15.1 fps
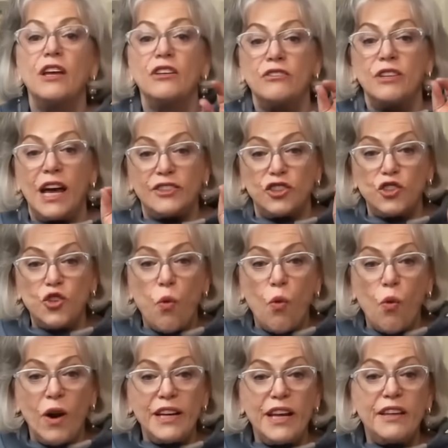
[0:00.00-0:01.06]
that
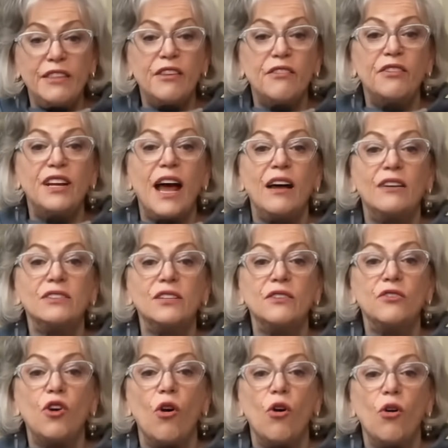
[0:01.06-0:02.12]
20th of an ounce
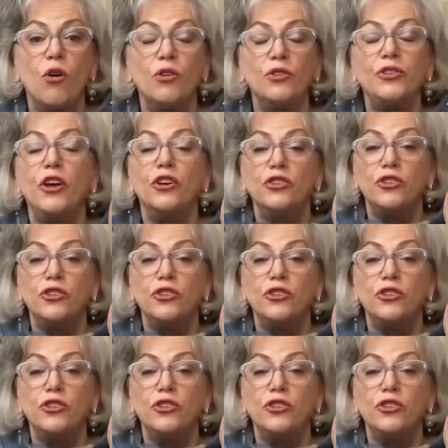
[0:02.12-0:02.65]
of gold